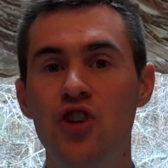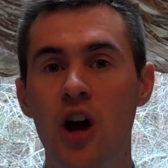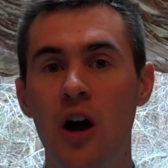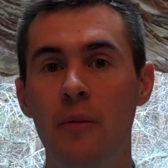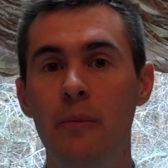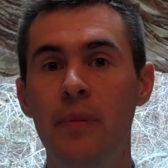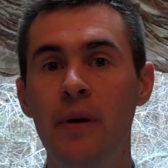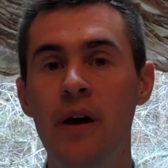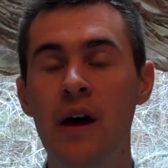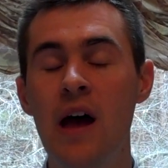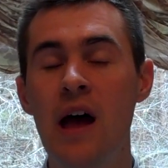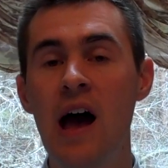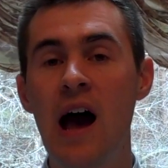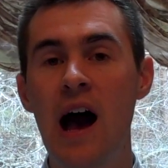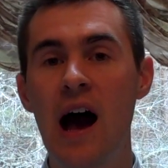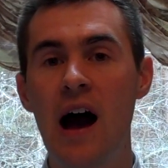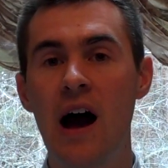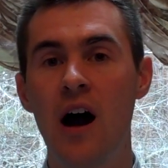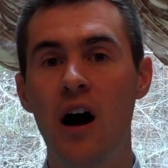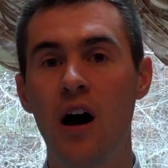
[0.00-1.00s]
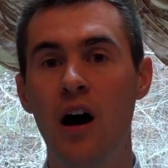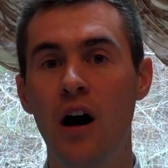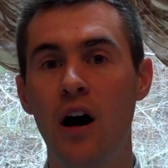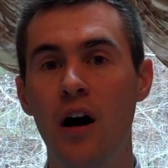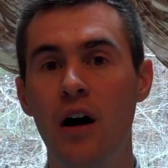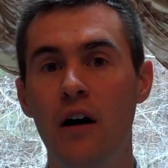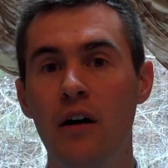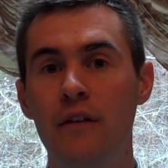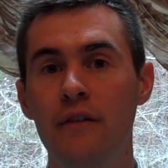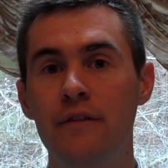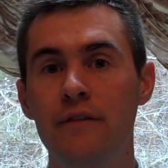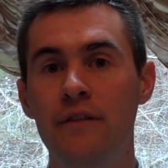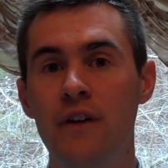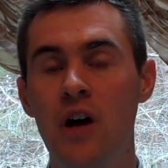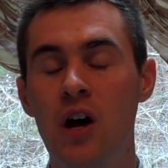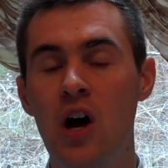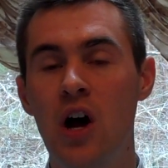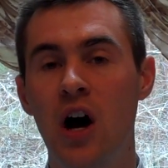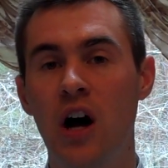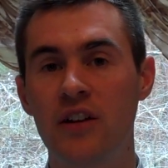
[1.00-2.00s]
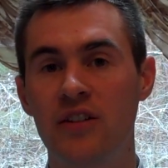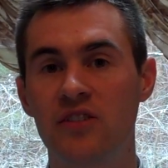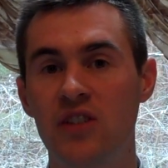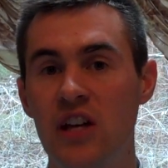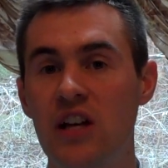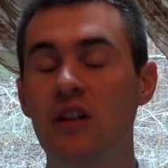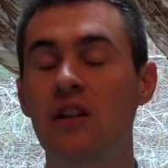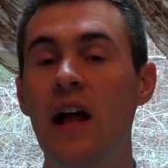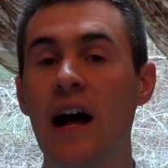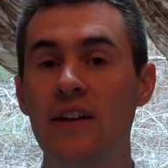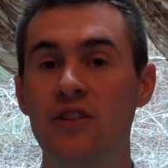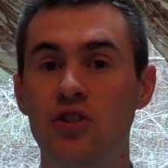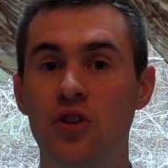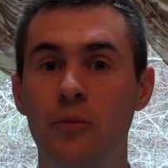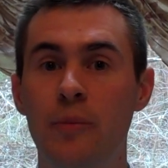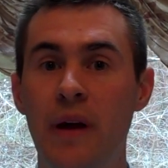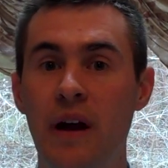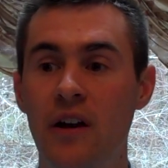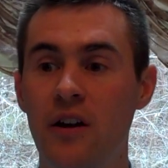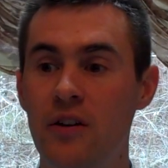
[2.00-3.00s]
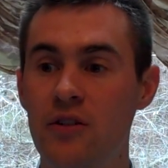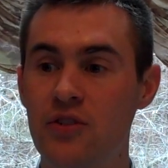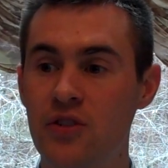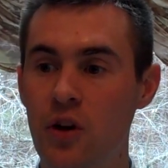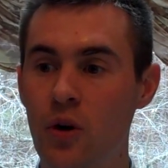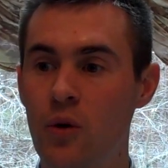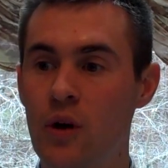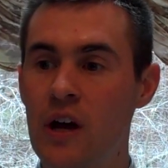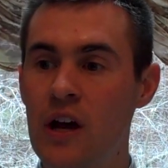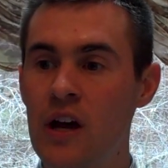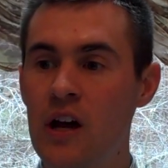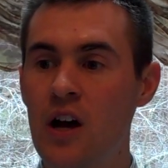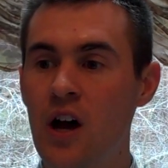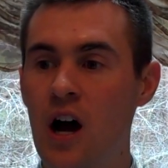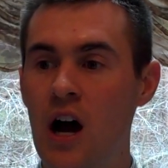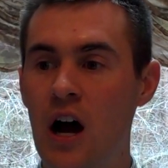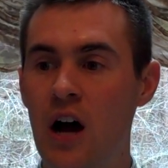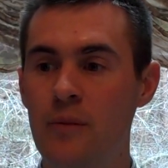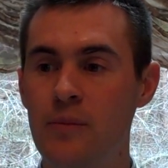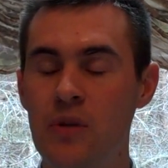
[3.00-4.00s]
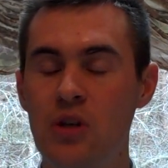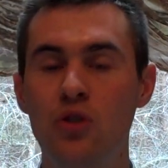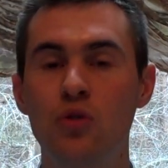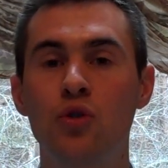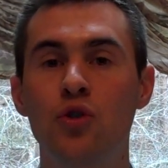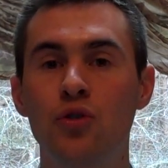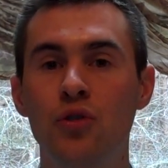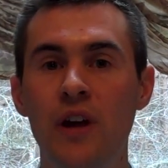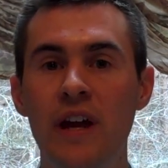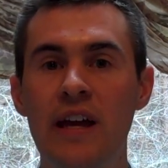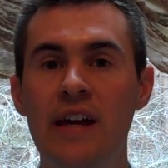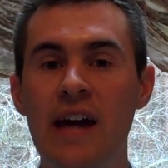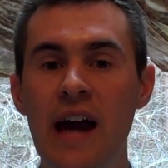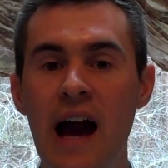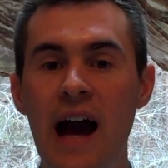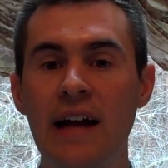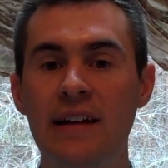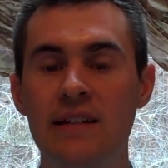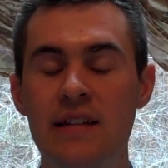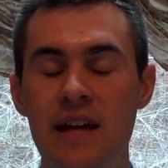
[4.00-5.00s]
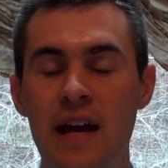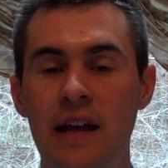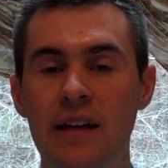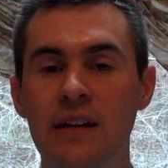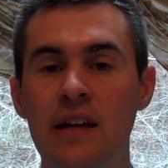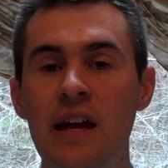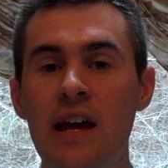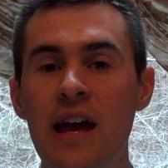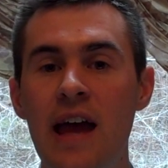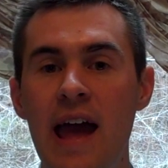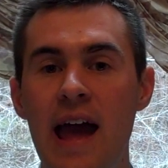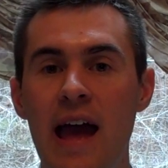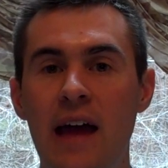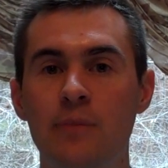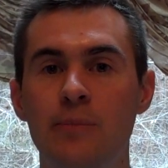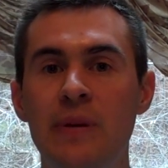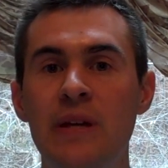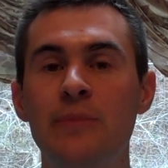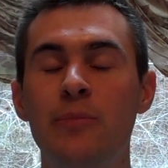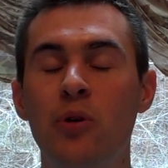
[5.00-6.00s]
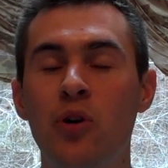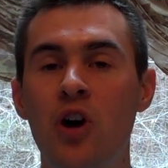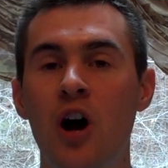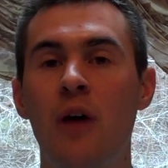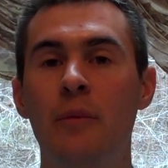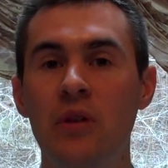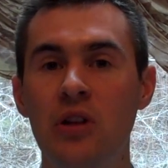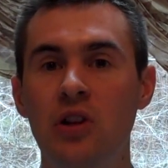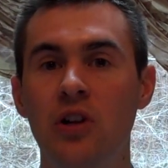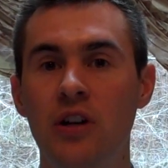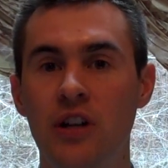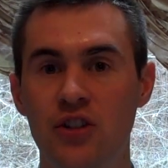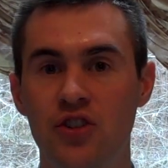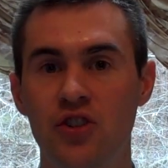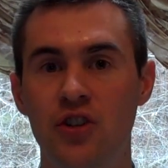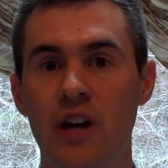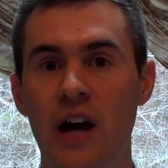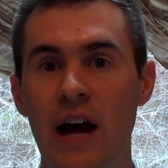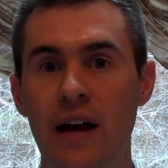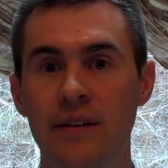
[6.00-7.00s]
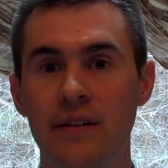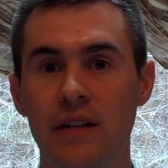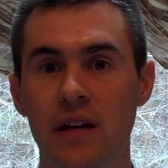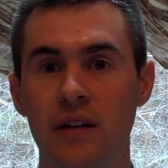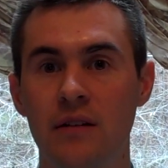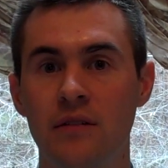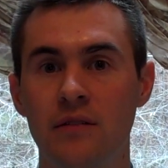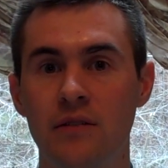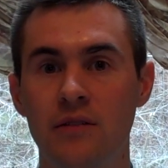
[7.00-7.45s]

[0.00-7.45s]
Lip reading: jump of a psychological barrier. So you create content and people come and look at your content.